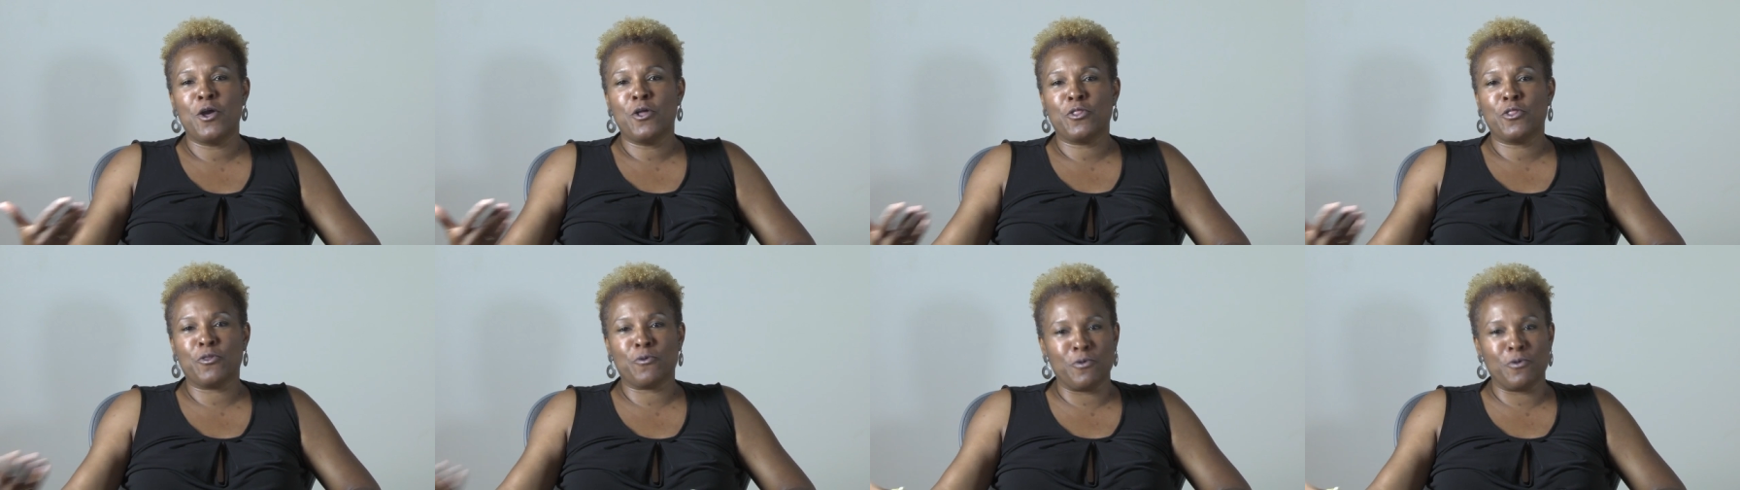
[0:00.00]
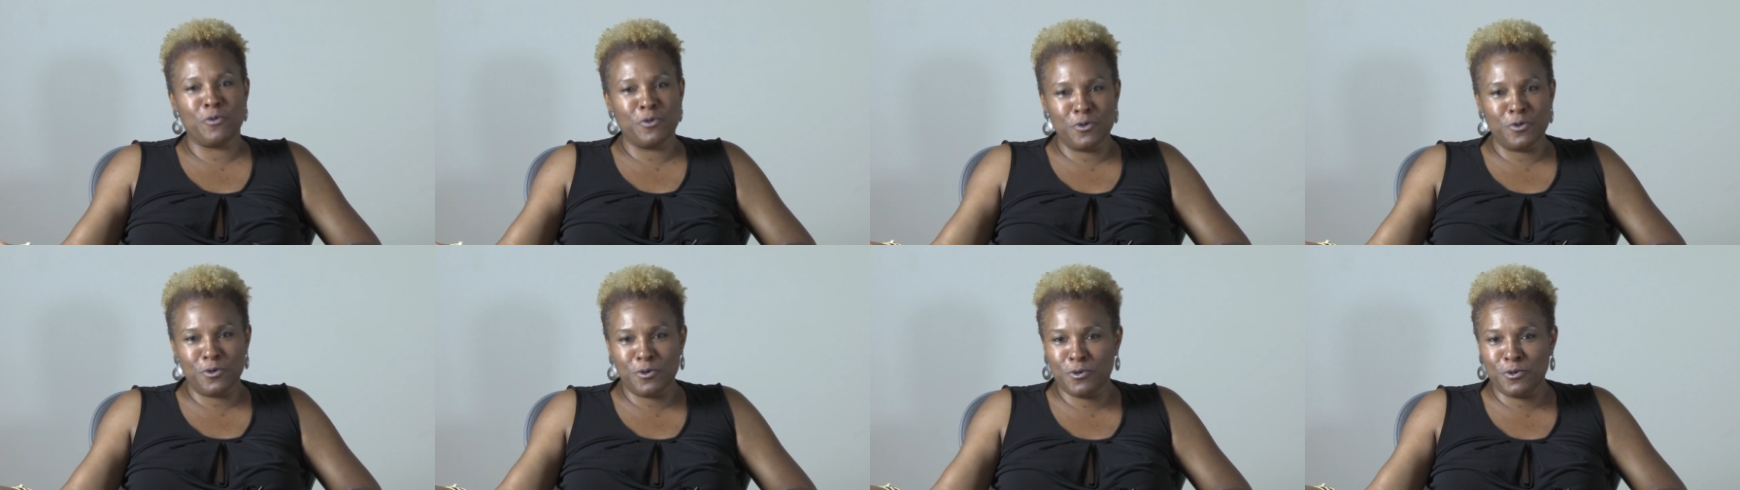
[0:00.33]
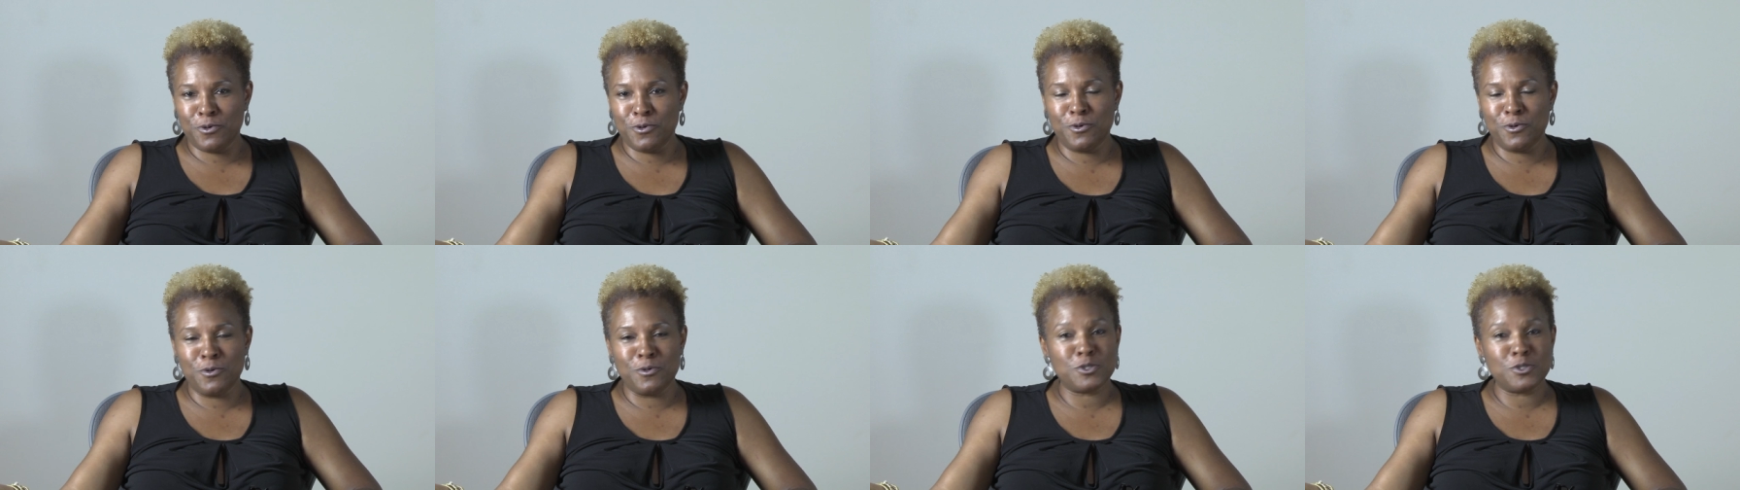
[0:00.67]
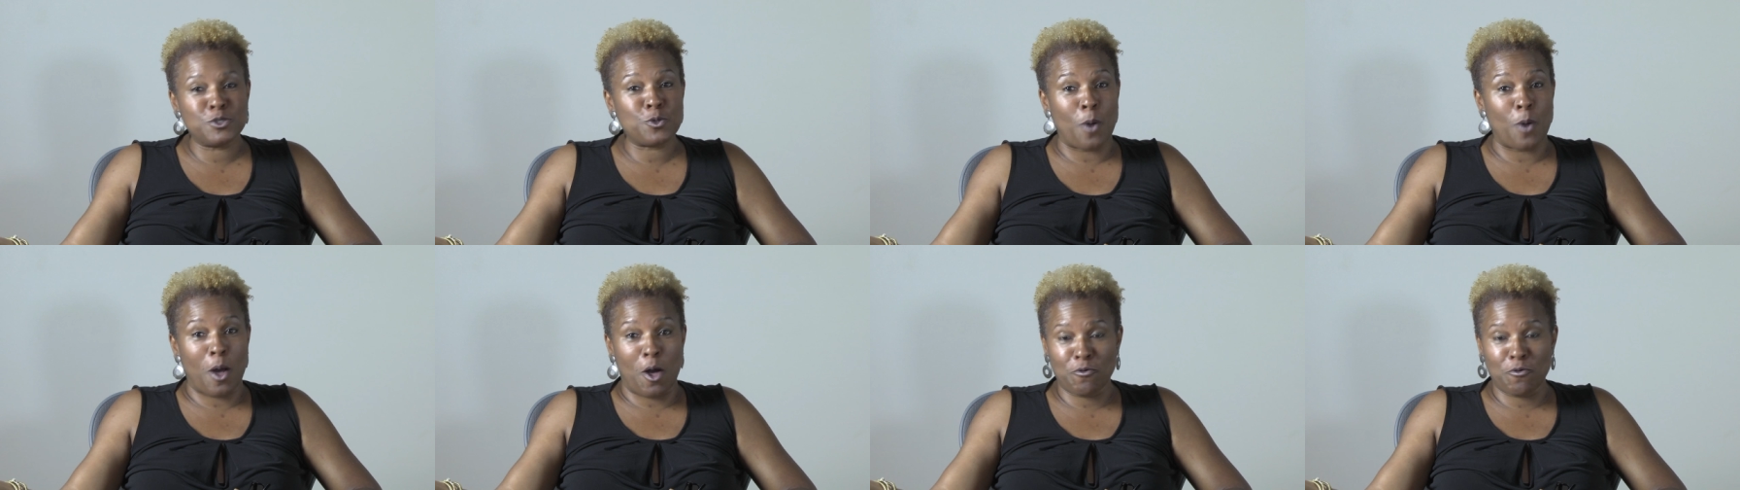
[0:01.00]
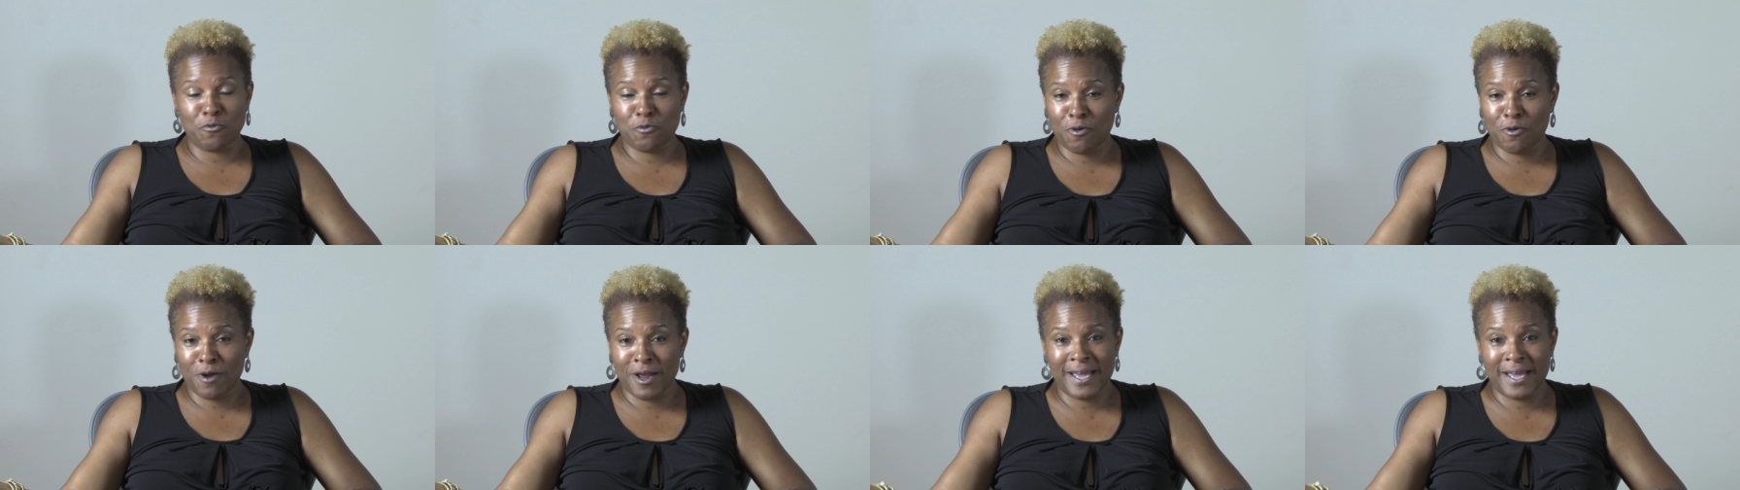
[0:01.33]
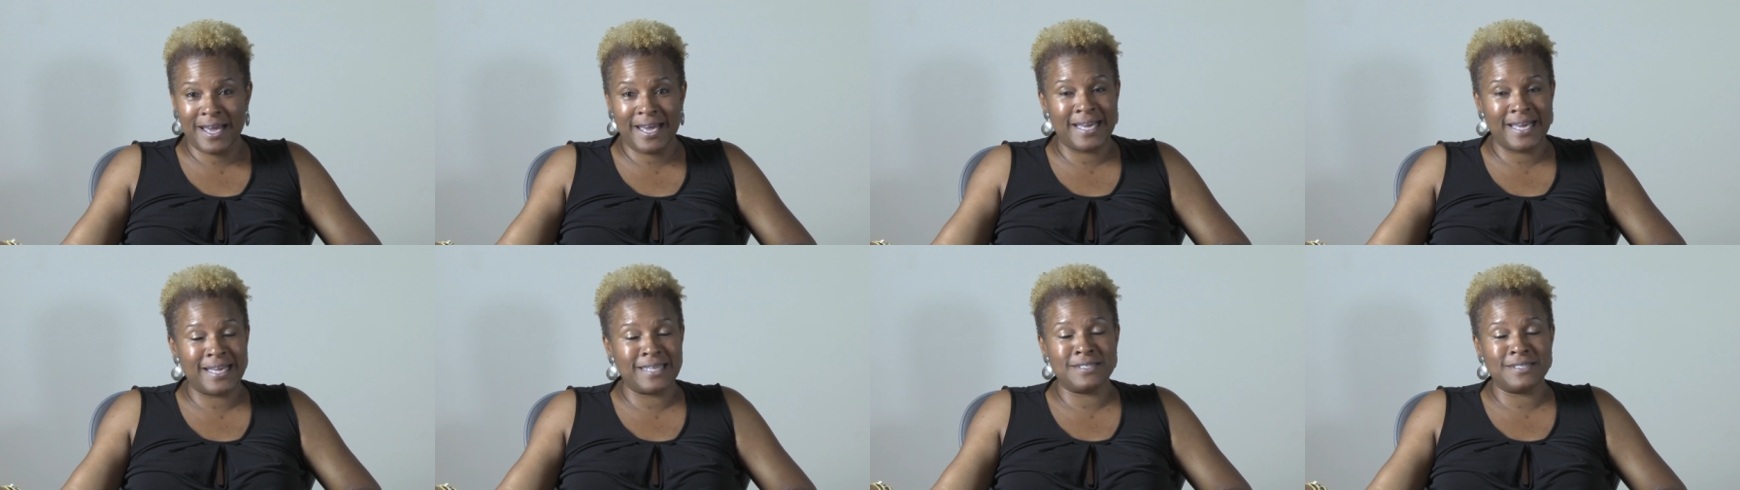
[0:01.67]
through 12th
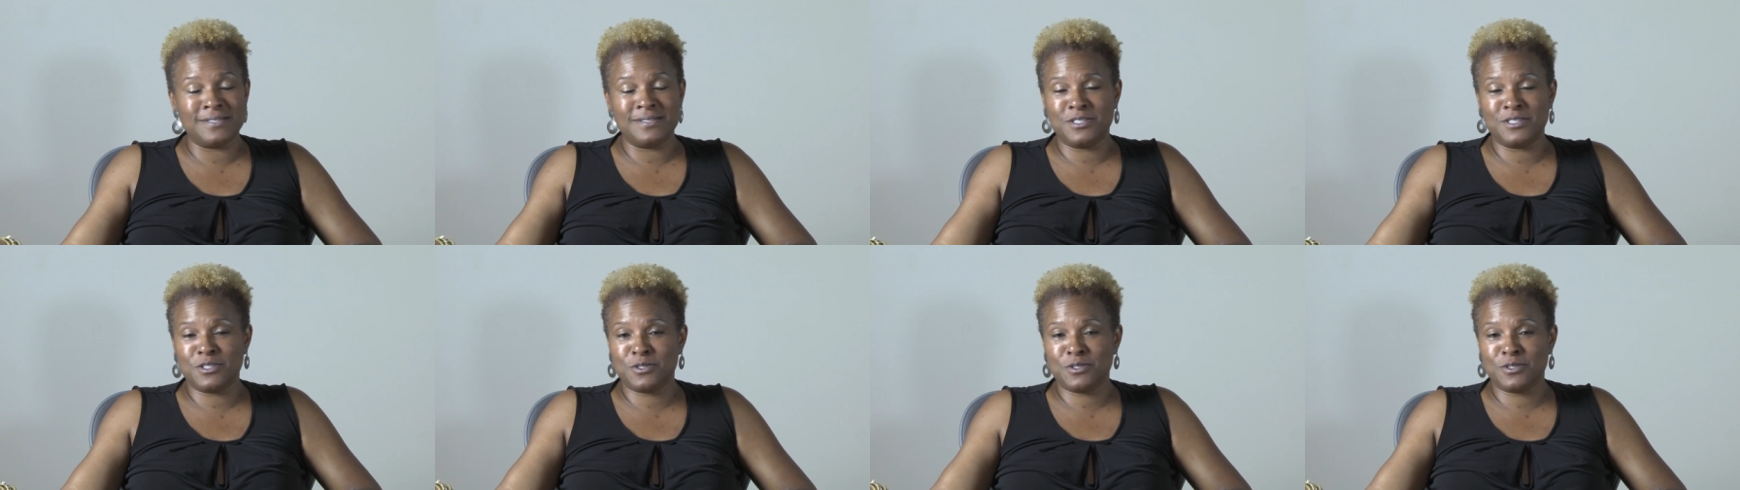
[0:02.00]
grade